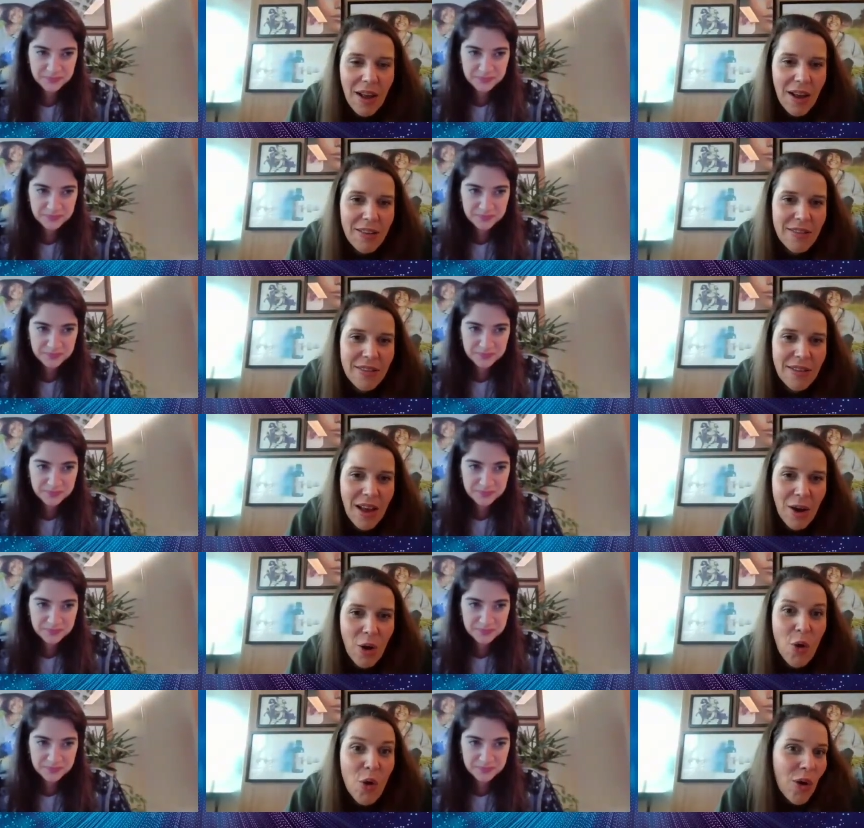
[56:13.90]
Speaker 1: are
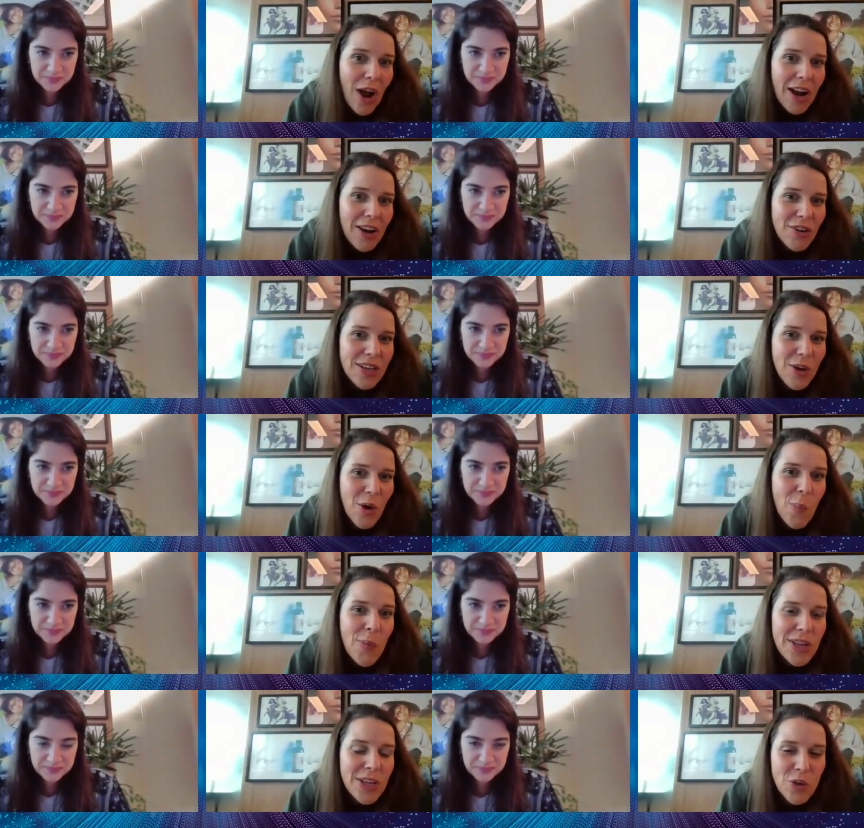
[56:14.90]
actually
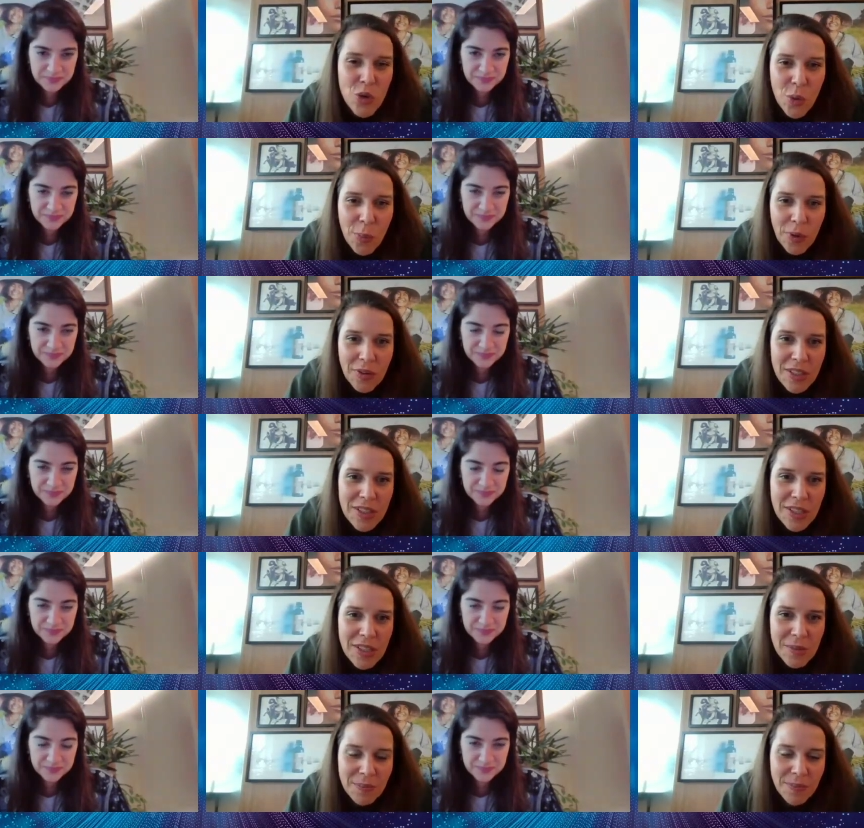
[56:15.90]
opening new
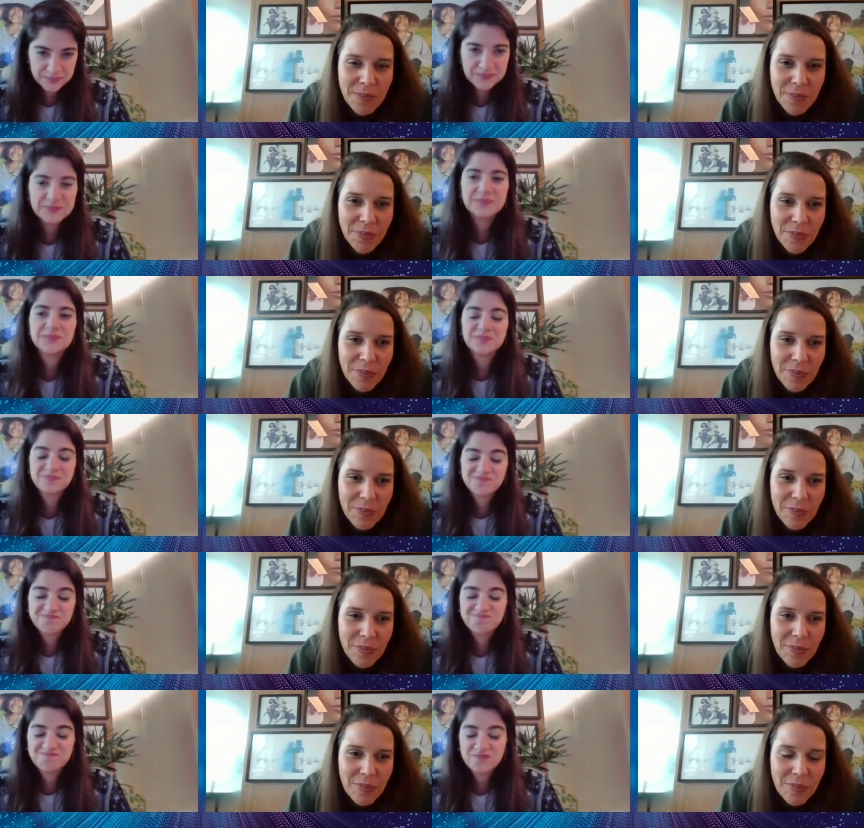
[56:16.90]
opportunities.
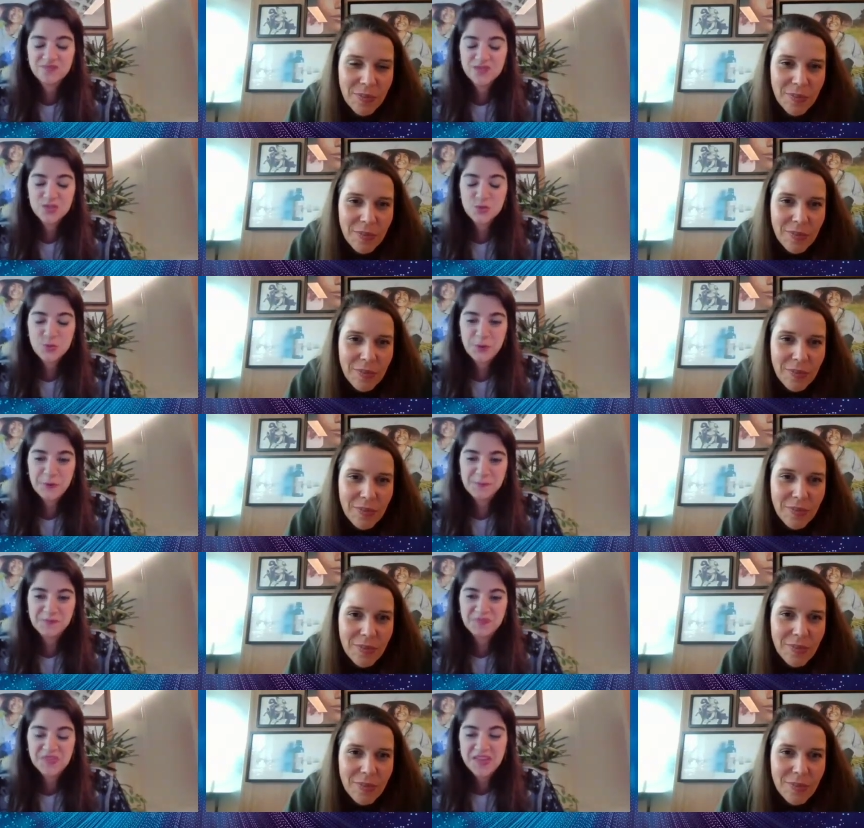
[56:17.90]

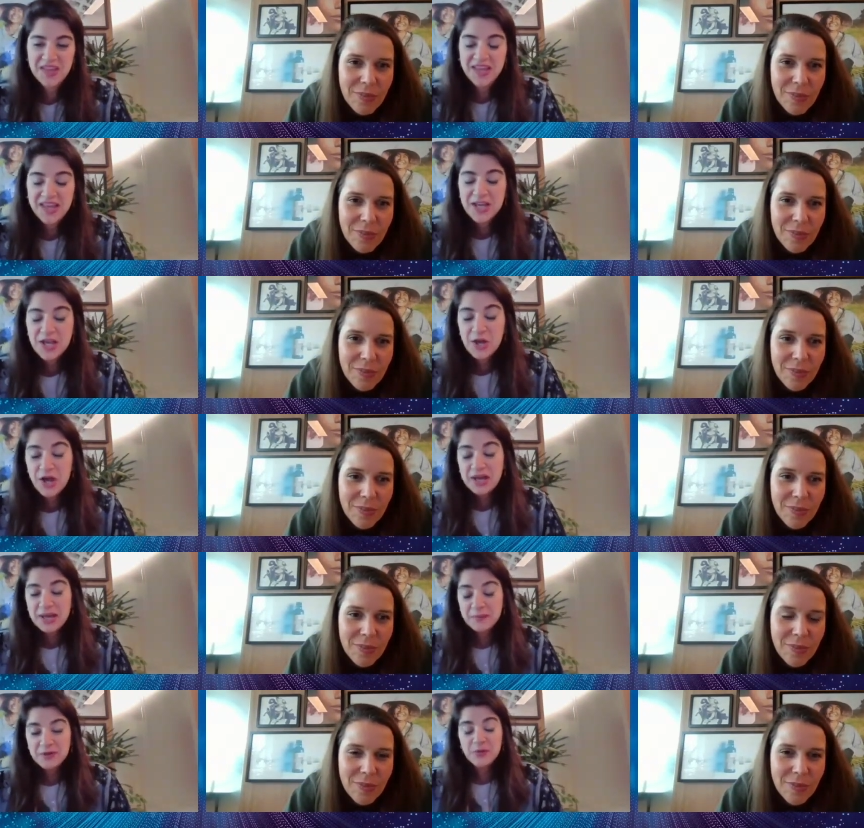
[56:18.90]
Super.
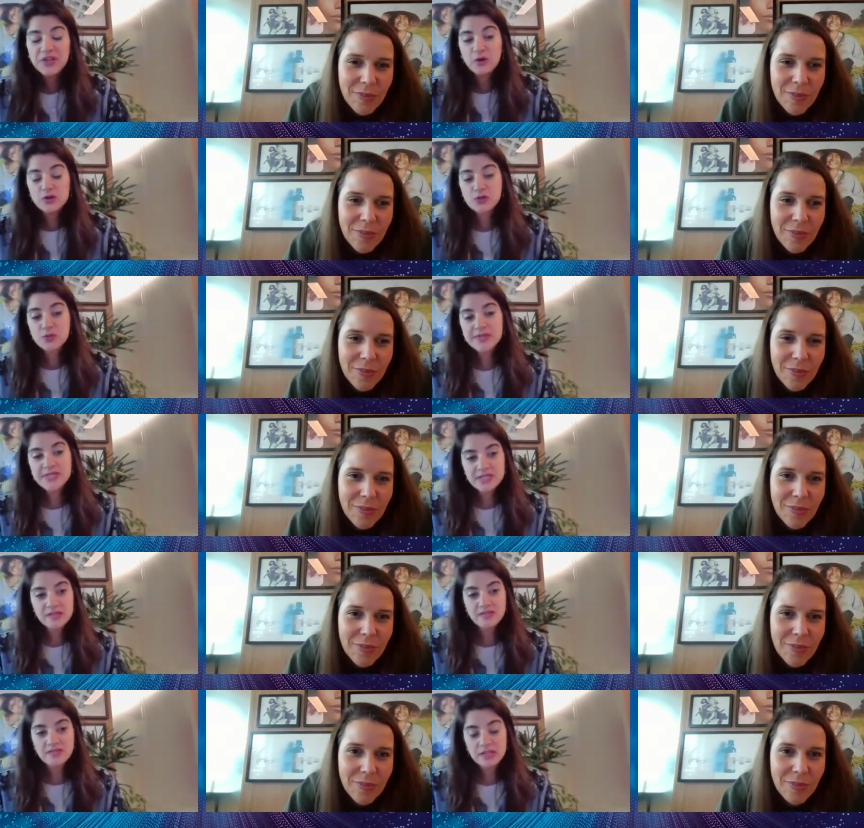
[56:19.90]
Speaker 2: Camille, we also
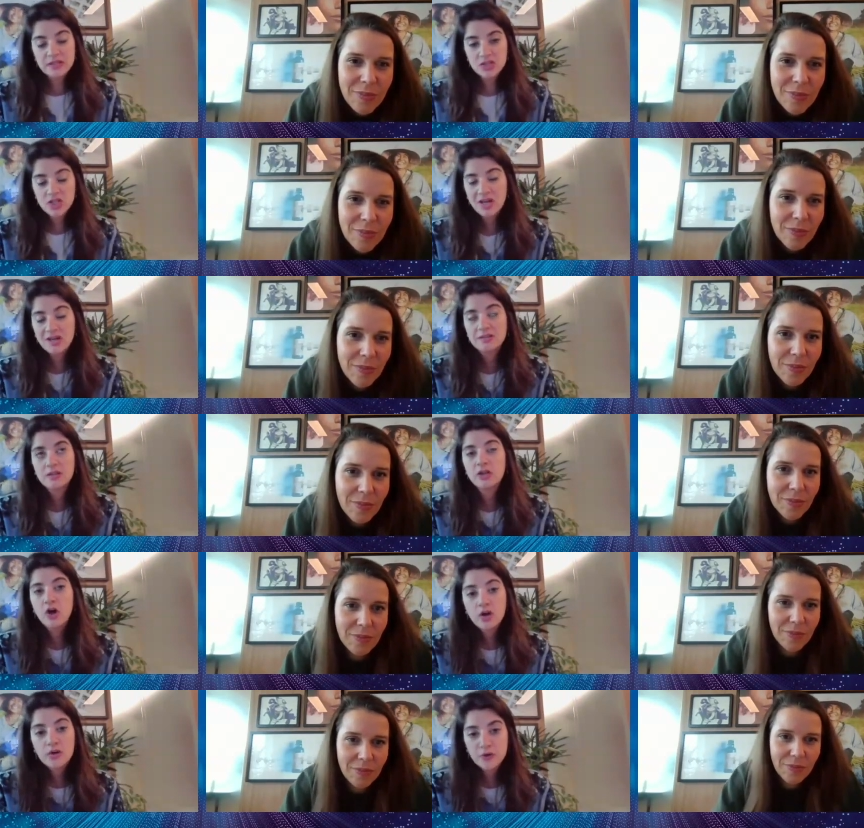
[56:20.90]
received in the chat
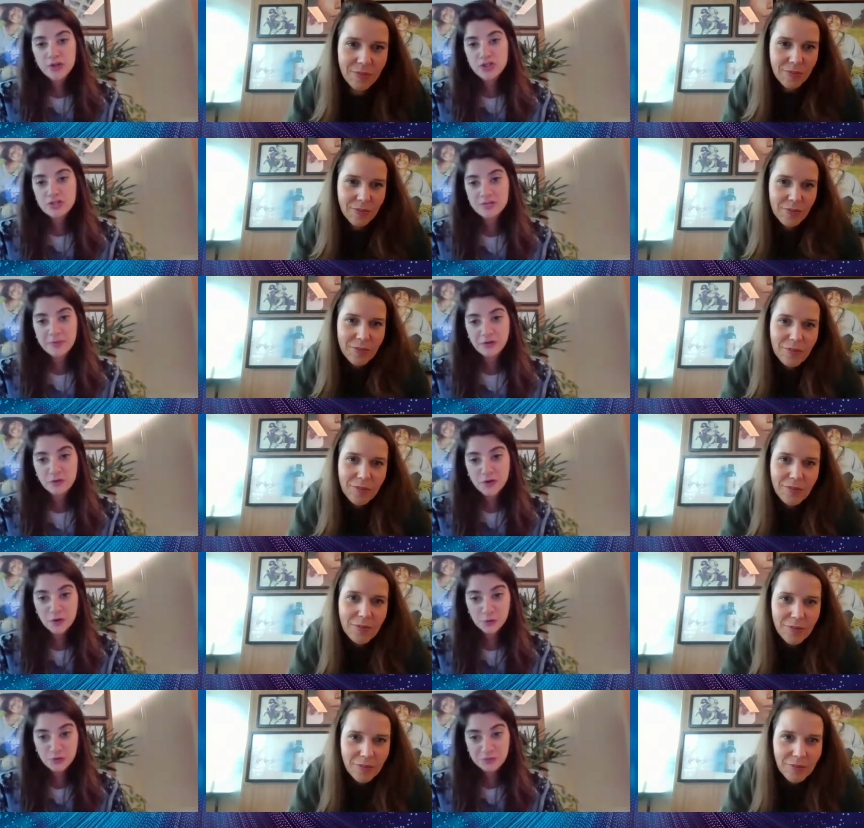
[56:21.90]
a lot of questions about
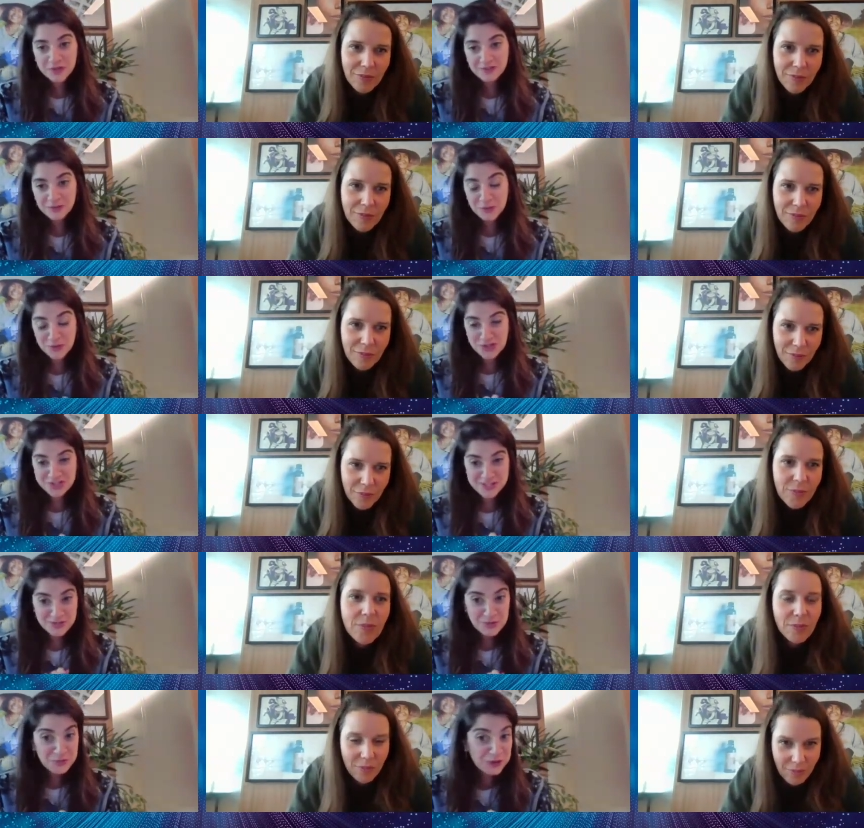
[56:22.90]
recruitment, which
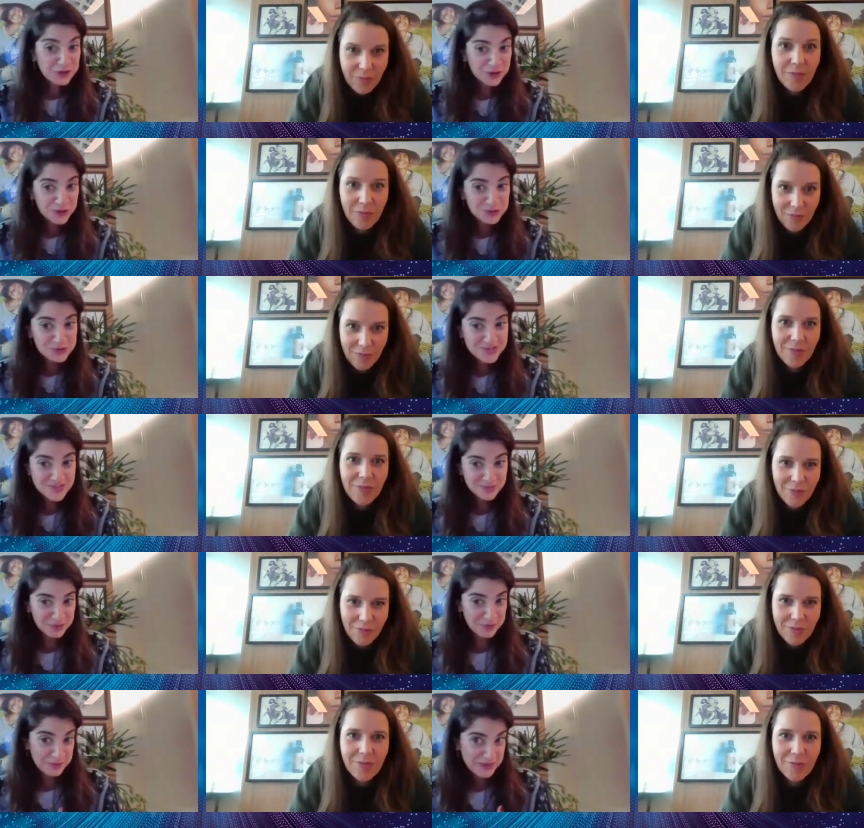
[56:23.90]
is super good
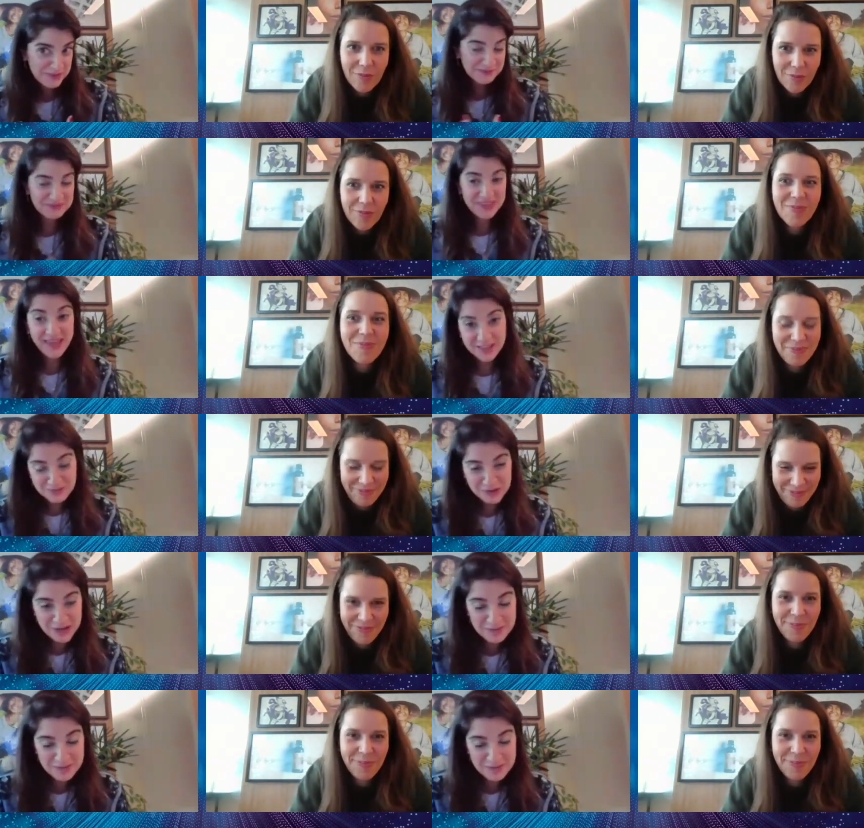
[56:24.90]
news for me and